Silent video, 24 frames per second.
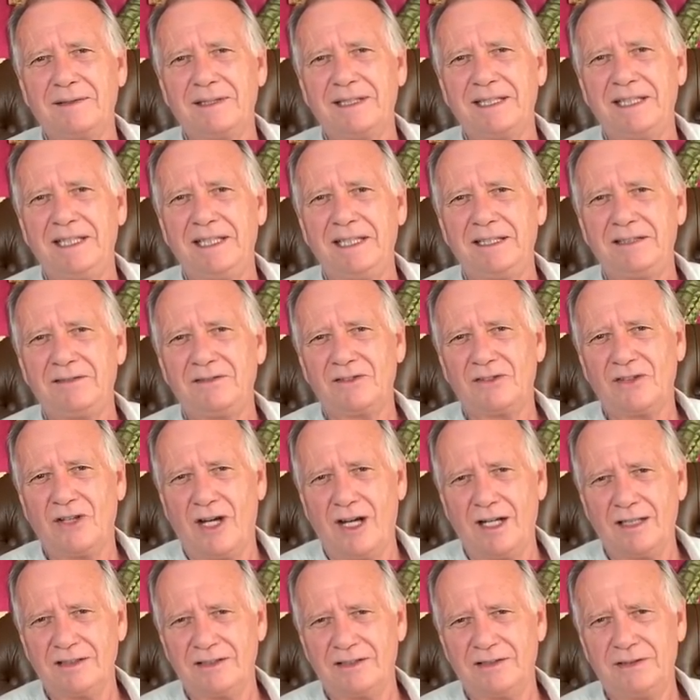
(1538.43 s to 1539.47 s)
he
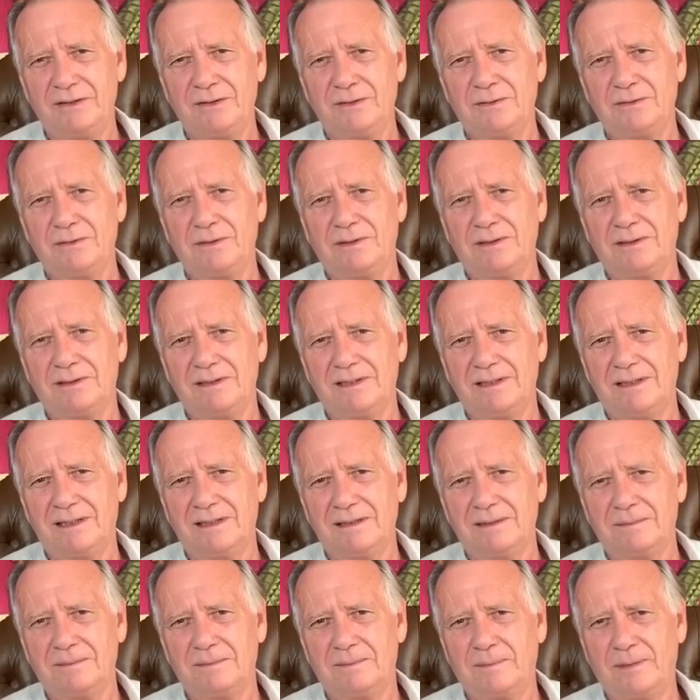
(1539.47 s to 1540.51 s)
talked to
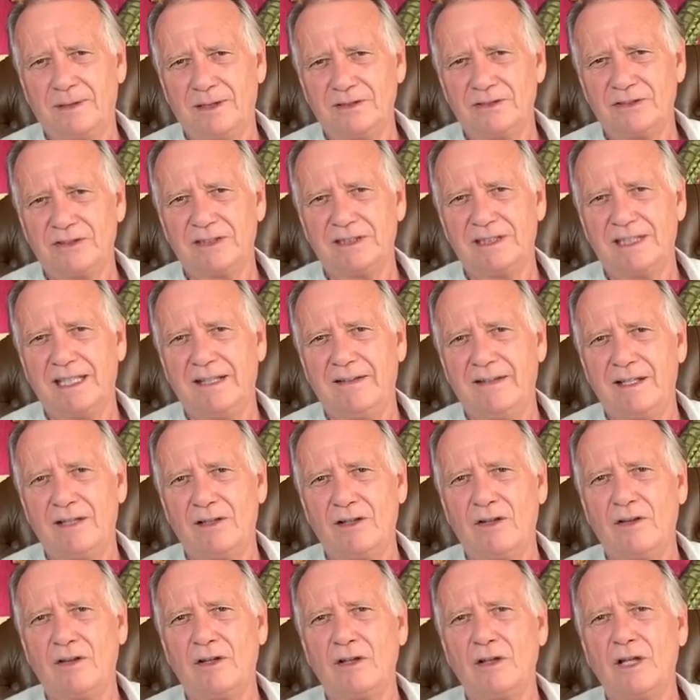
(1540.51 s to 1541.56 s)
a person, and then
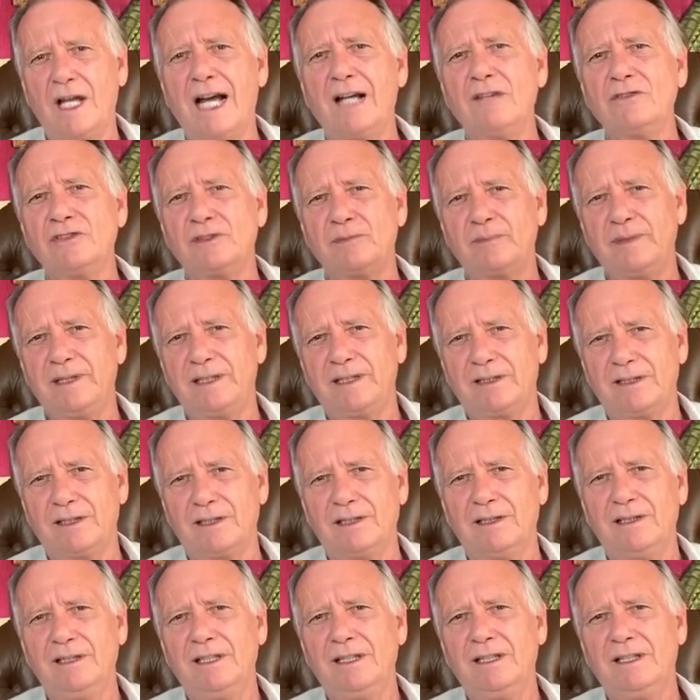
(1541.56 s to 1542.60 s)
on the
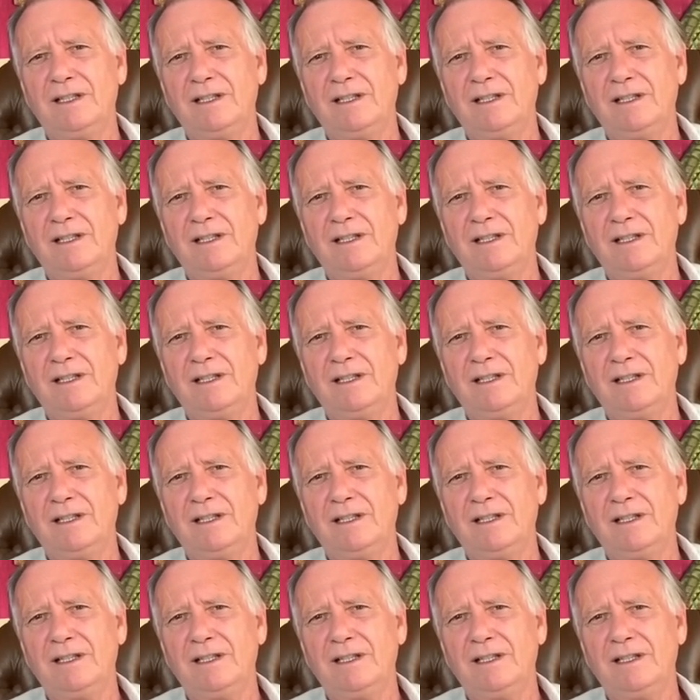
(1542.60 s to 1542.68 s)
loudspeaker,